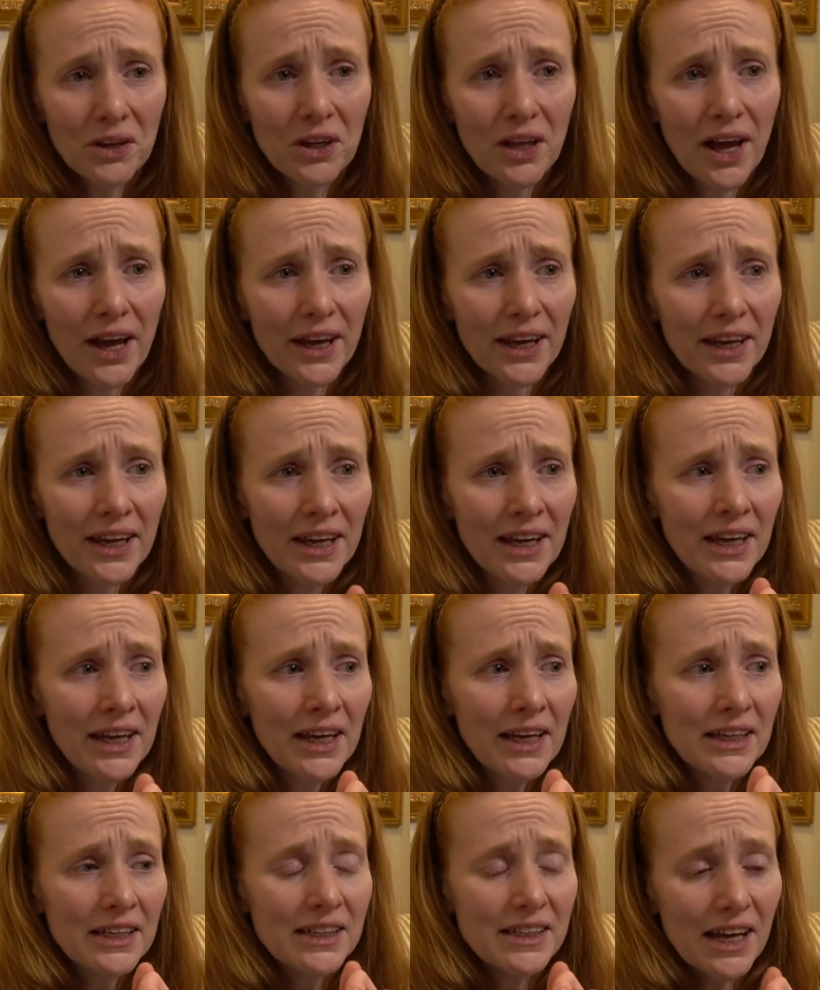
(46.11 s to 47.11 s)
Like
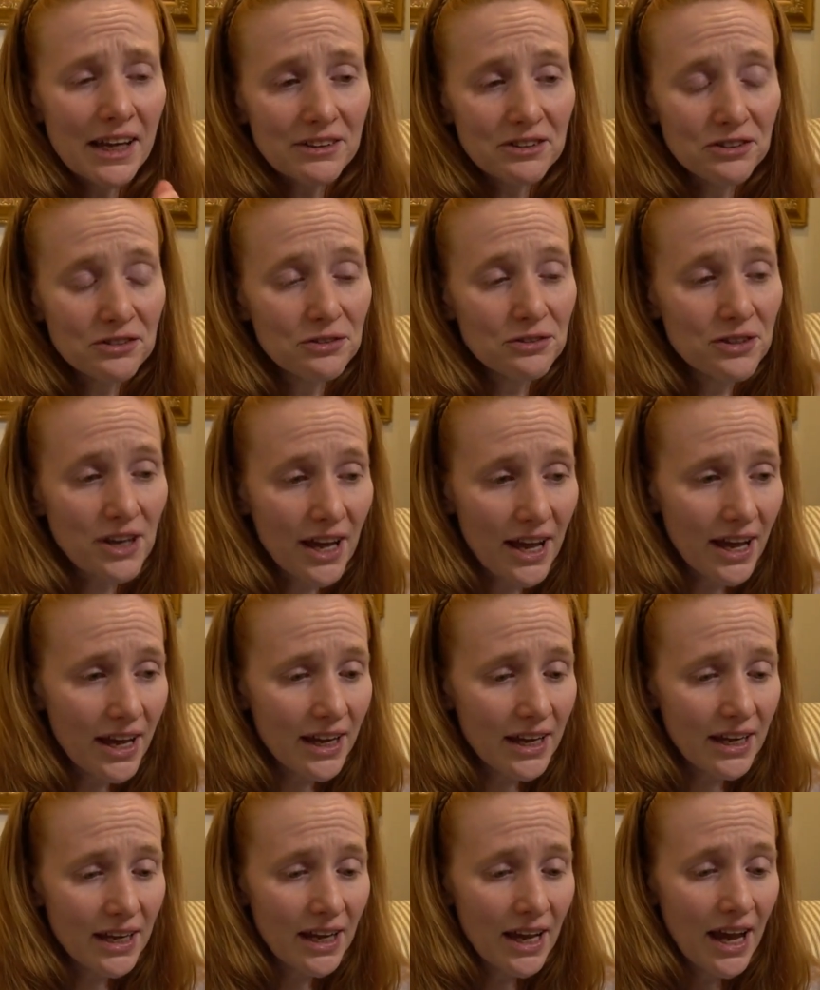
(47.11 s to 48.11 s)

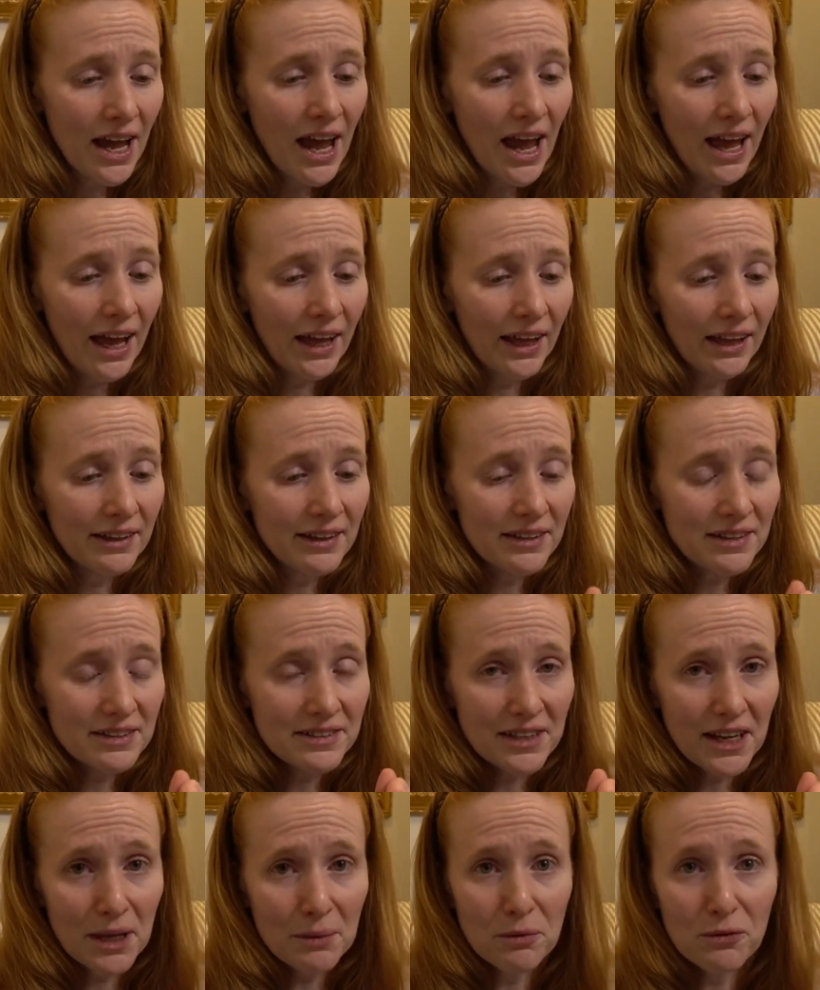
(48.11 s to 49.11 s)
yesterday and then the
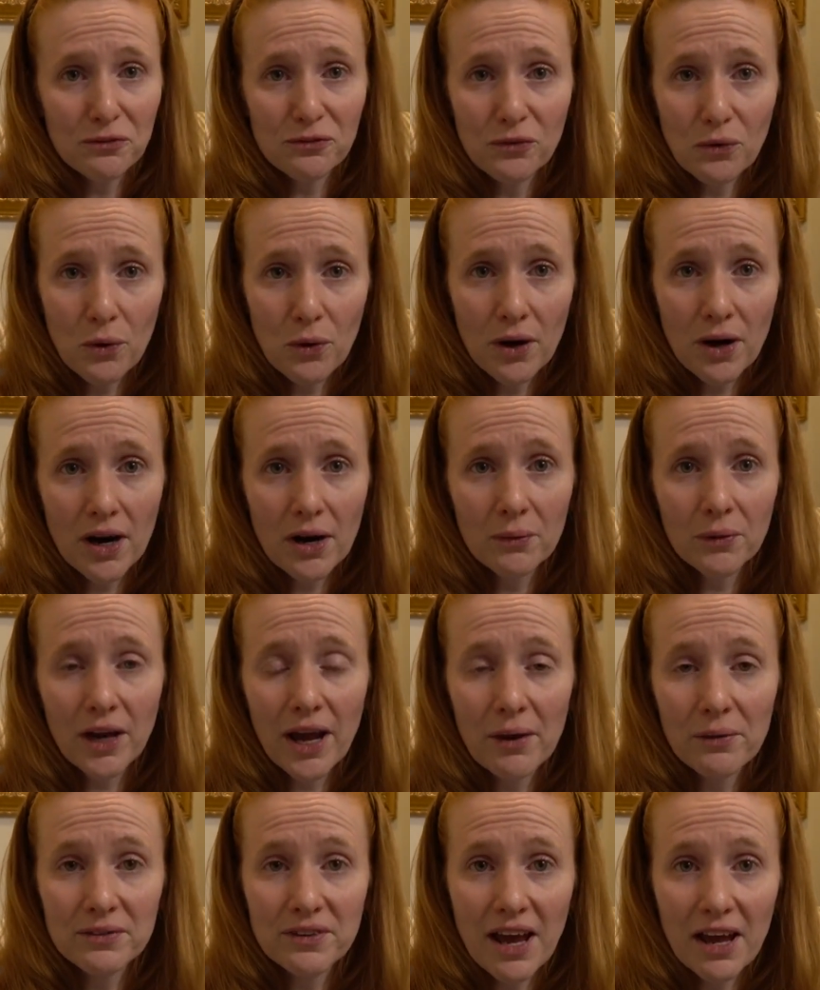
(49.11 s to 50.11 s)
day before when
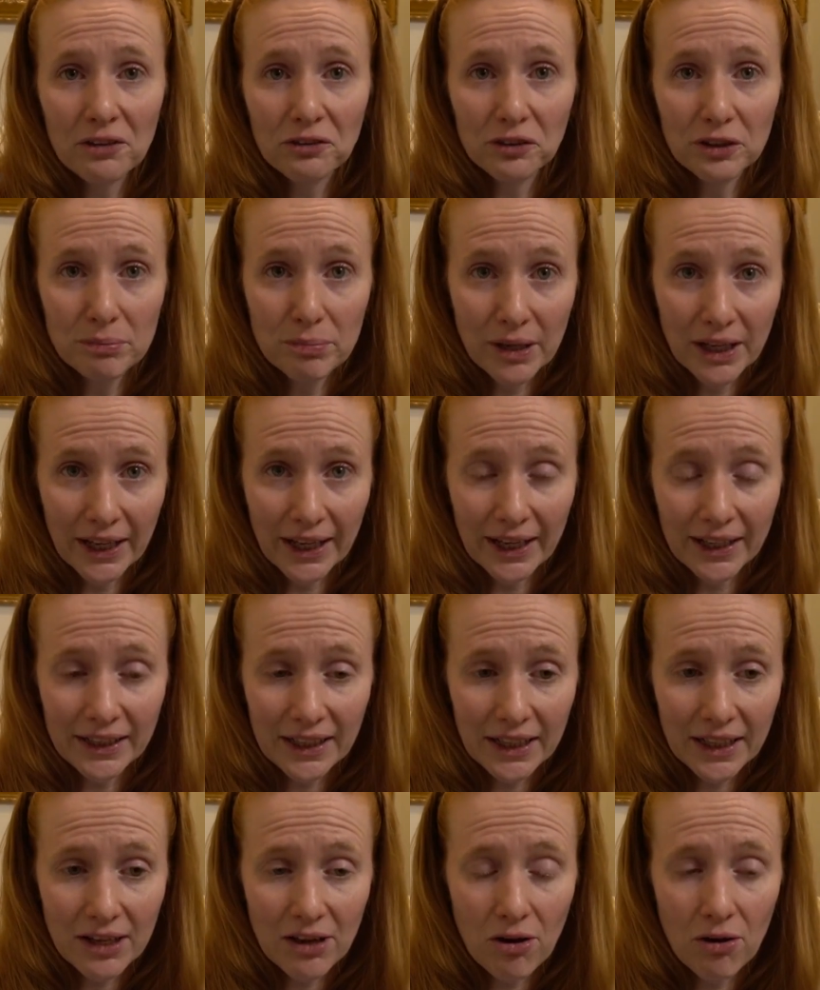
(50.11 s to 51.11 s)
I was actually
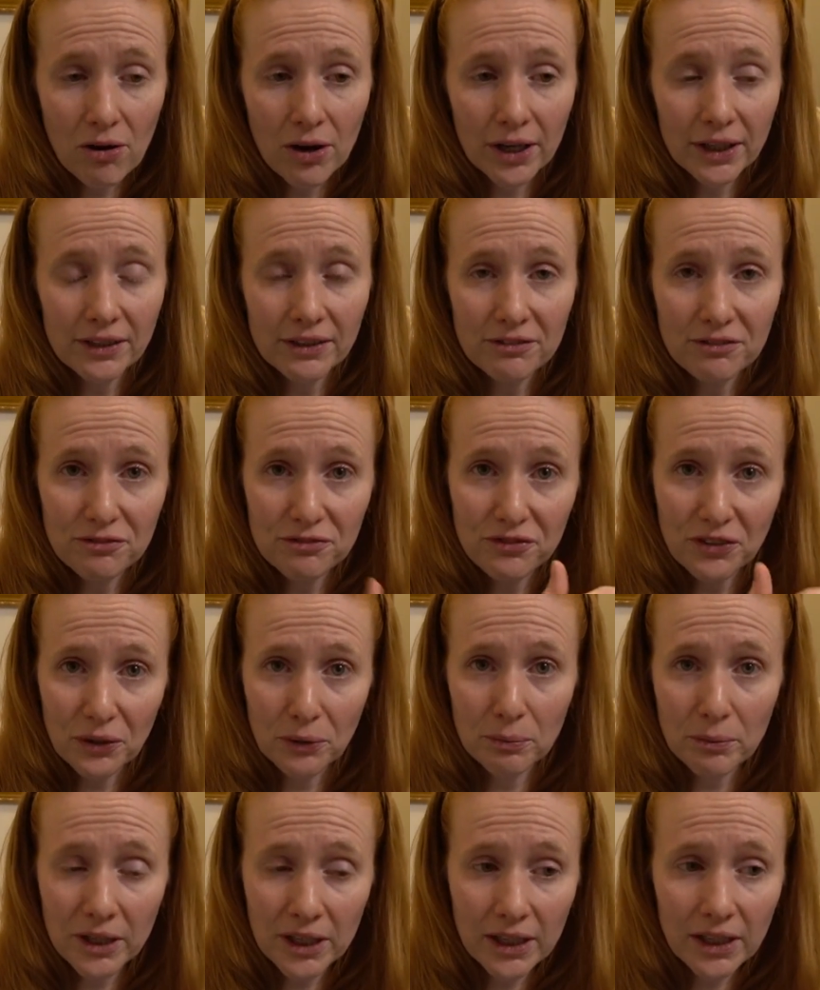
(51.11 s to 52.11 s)
planning on
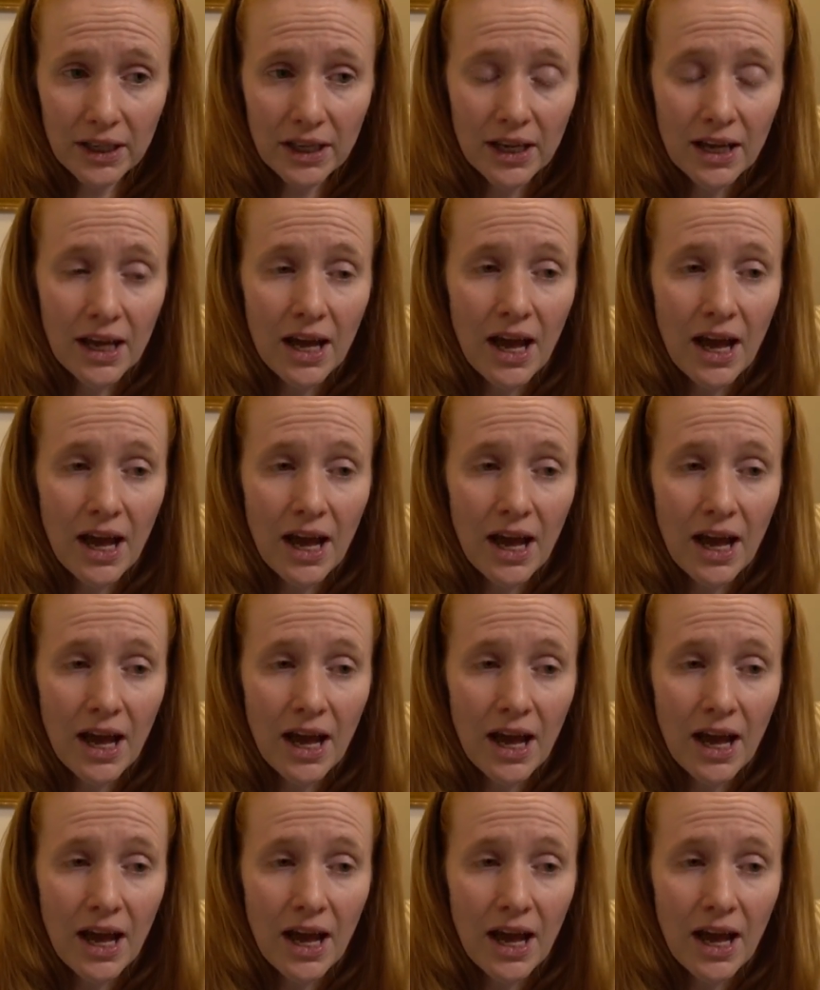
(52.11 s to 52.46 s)
filming,